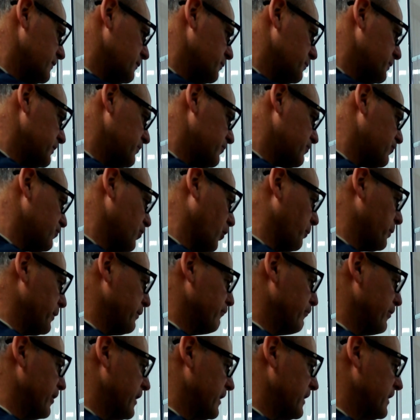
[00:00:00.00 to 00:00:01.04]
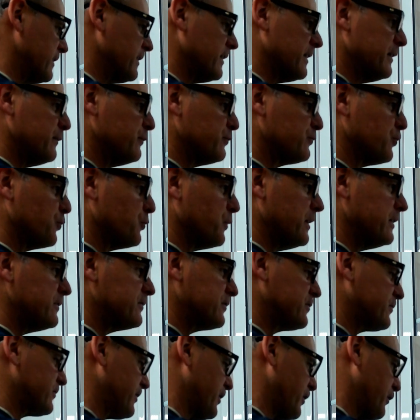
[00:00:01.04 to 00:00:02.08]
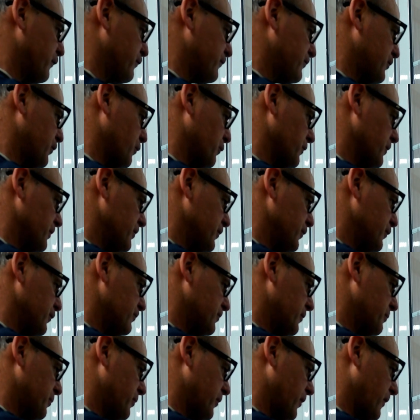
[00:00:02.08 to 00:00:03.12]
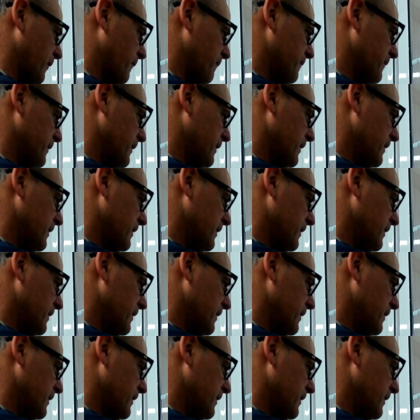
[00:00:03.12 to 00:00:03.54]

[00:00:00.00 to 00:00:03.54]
a bit snobby really, that it was always the self-taught that used the pot.